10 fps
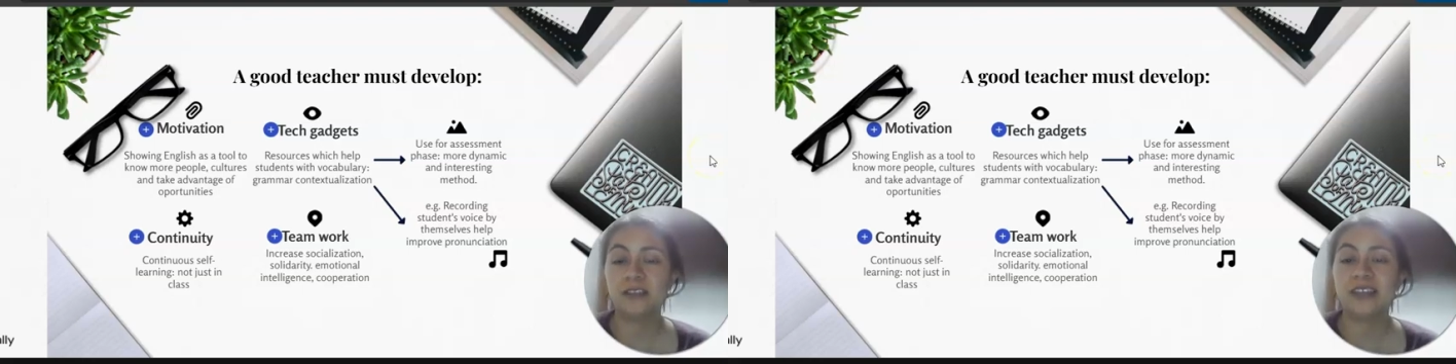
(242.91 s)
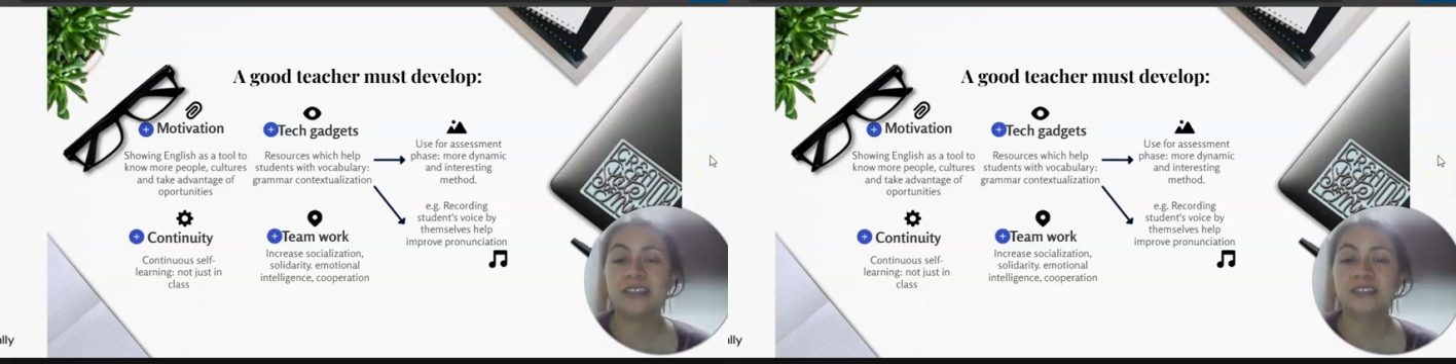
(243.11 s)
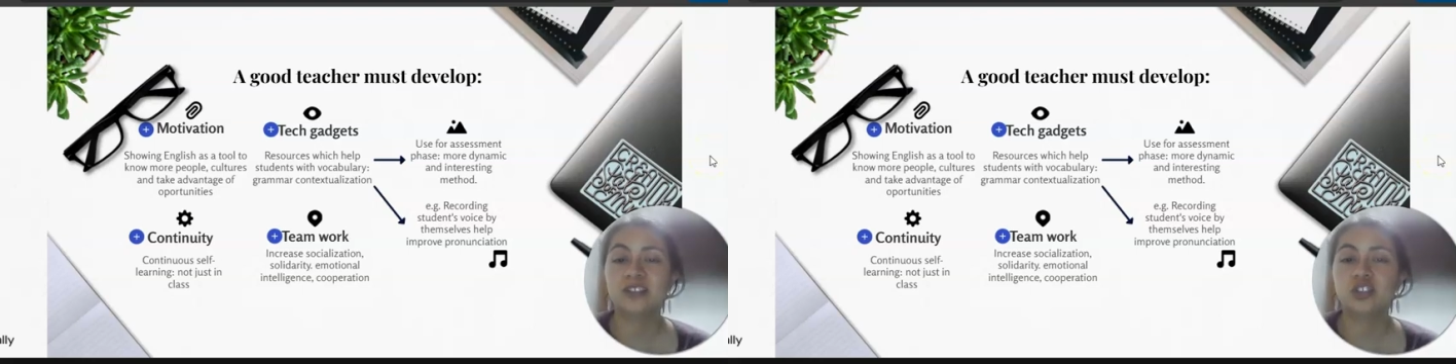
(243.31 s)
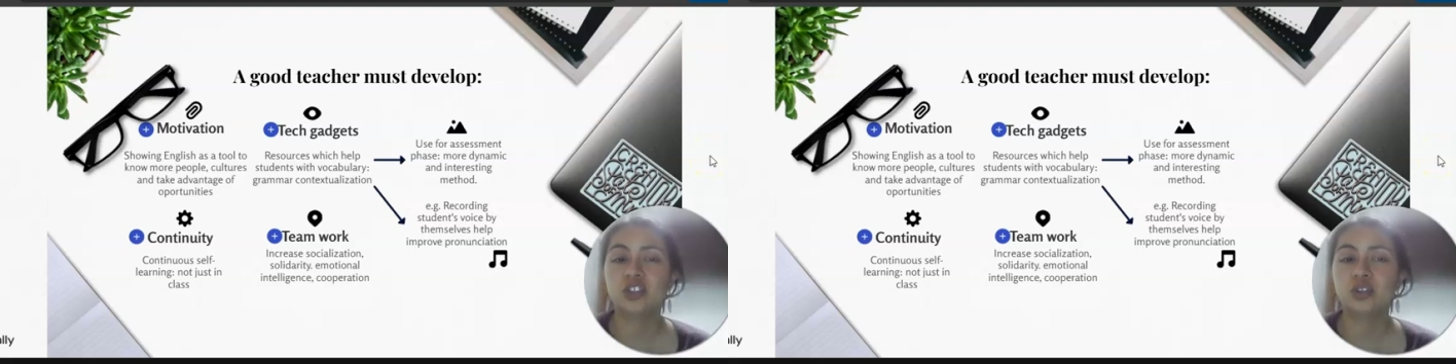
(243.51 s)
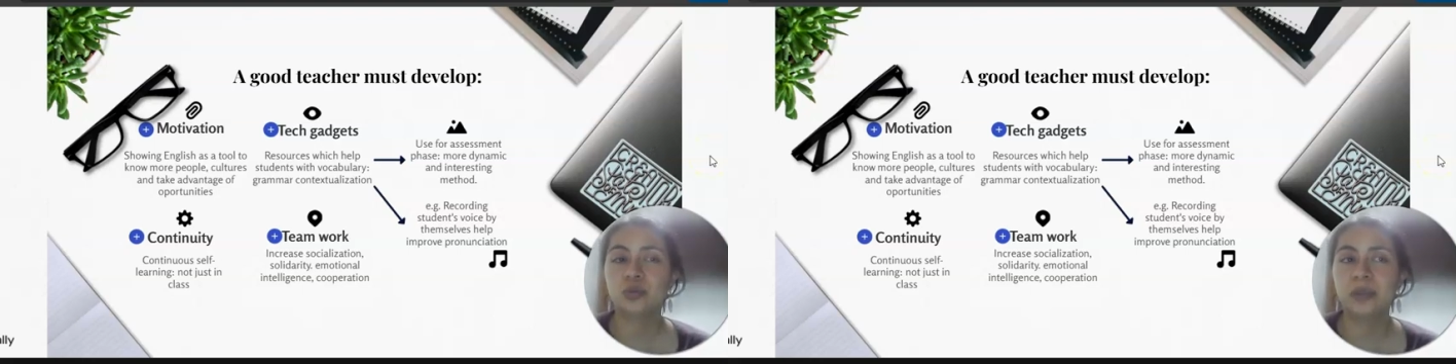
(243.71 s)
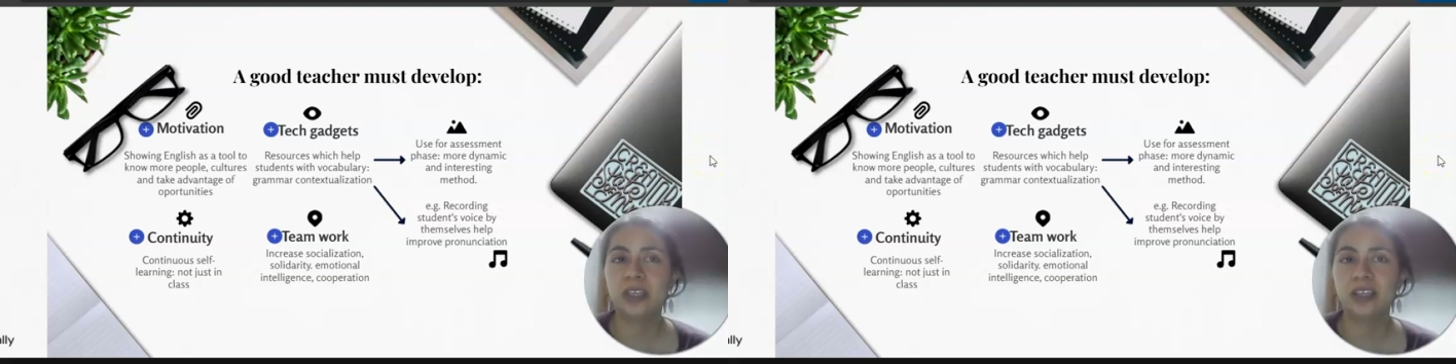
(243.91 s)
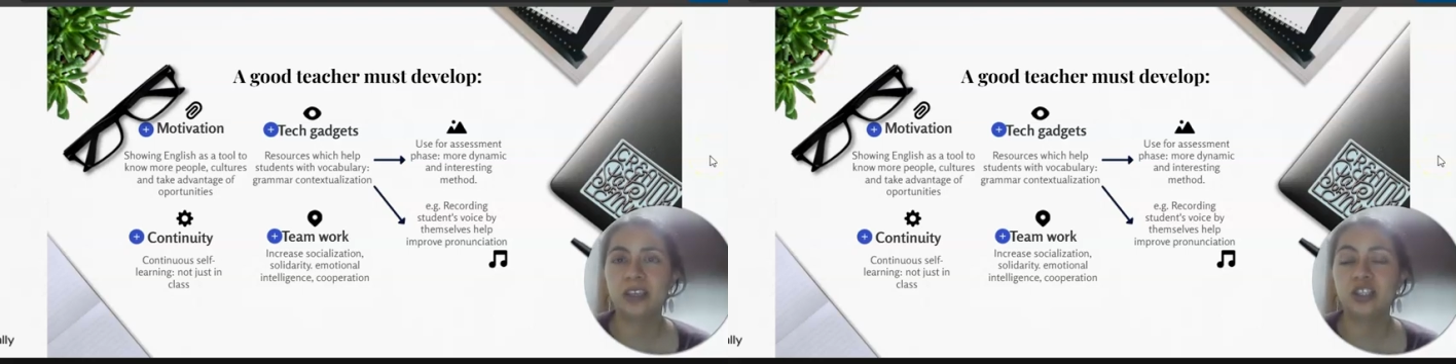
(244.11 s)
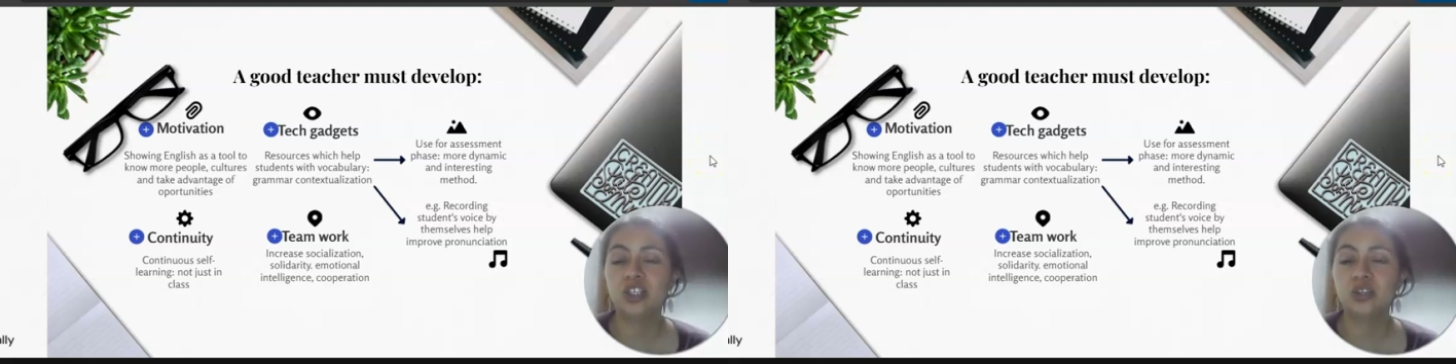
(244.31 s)
Tests should
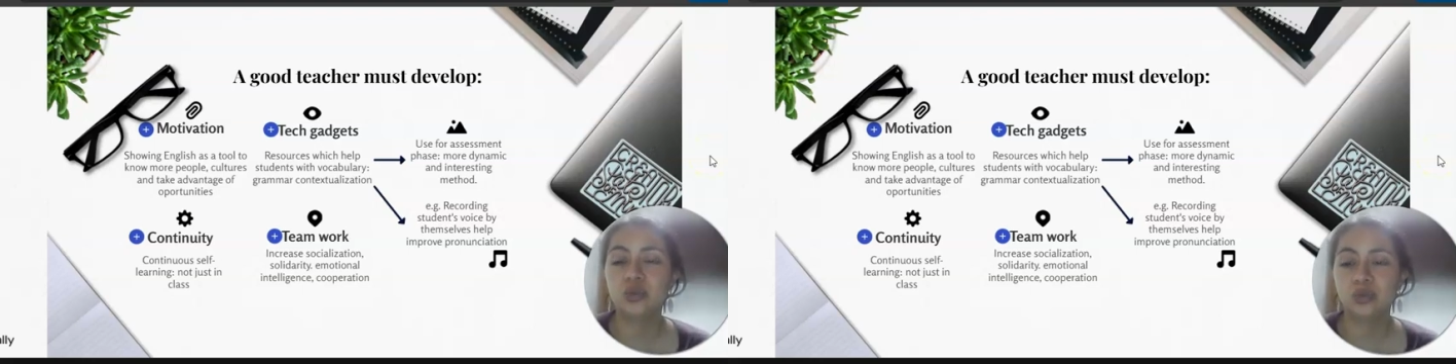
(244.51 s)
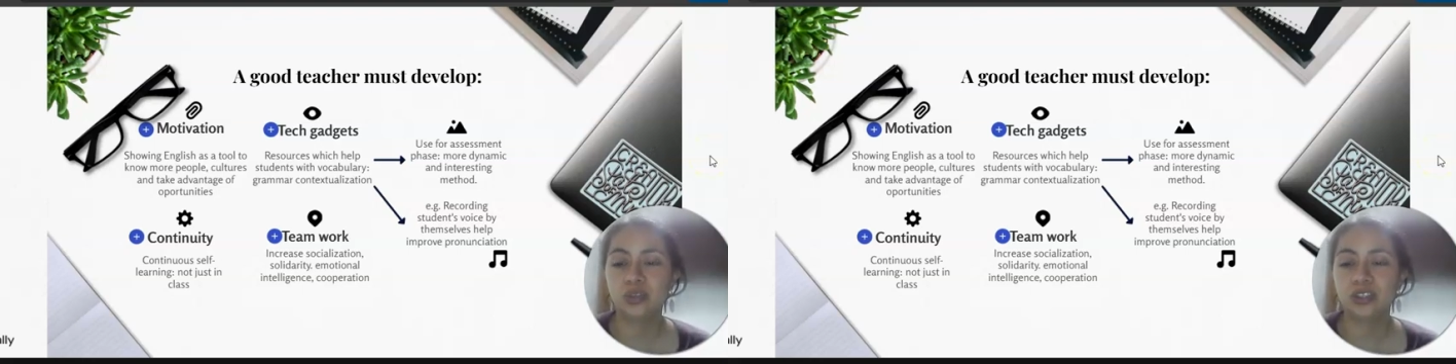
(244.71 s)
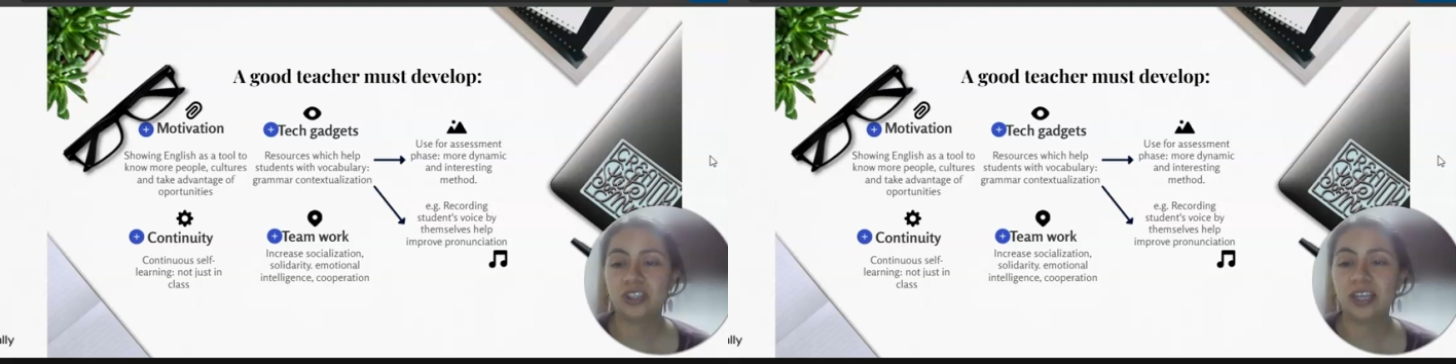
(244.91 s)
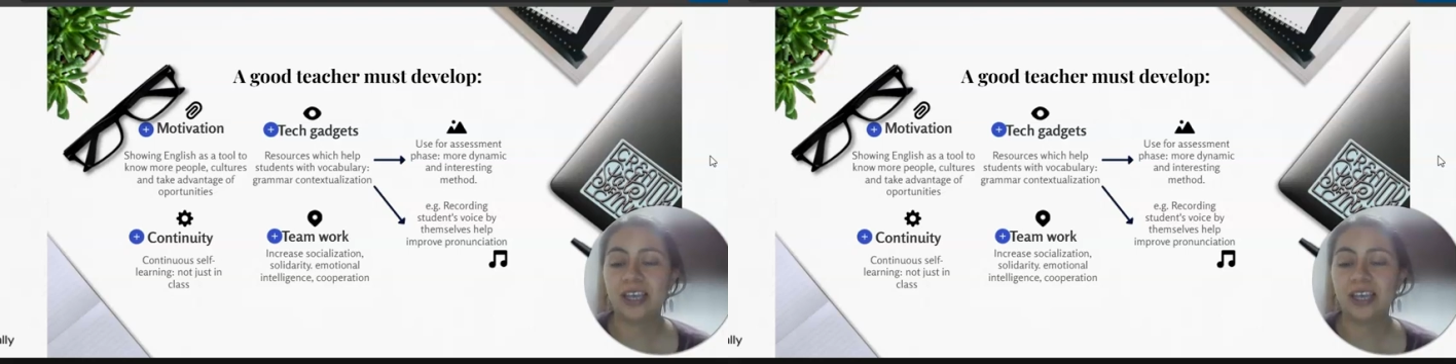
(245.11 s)
be used